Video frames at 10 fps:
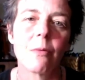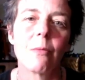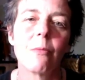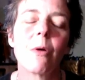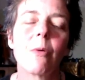
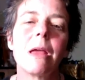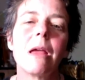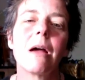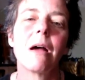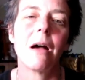where we
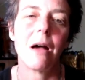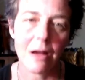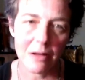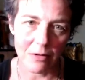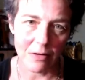
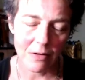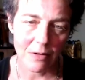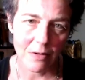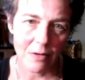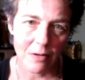honor
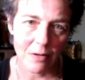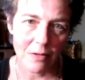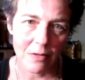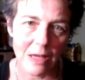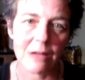
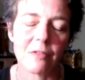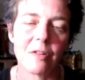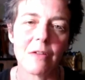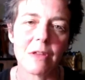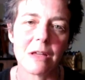the
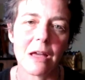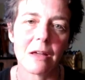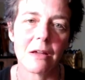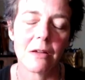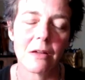energy of the deck,